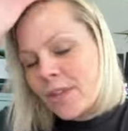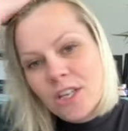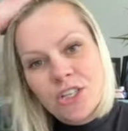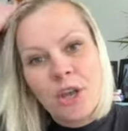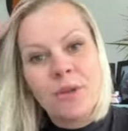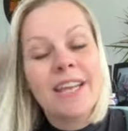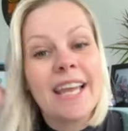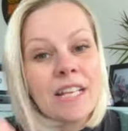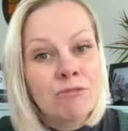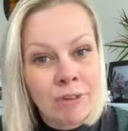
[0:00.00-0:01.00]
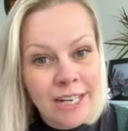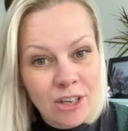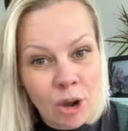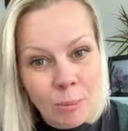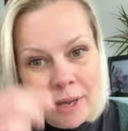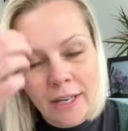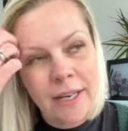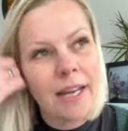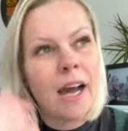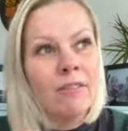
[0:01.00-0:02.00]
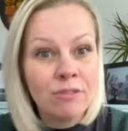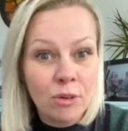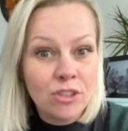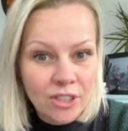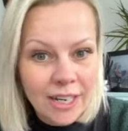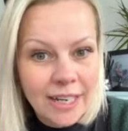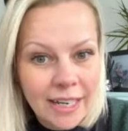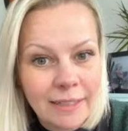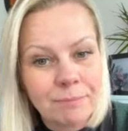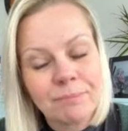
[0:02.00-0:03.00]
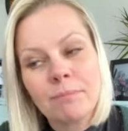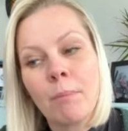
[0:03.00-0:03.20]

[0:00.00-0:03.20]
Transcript: So it's really common, unfortunately,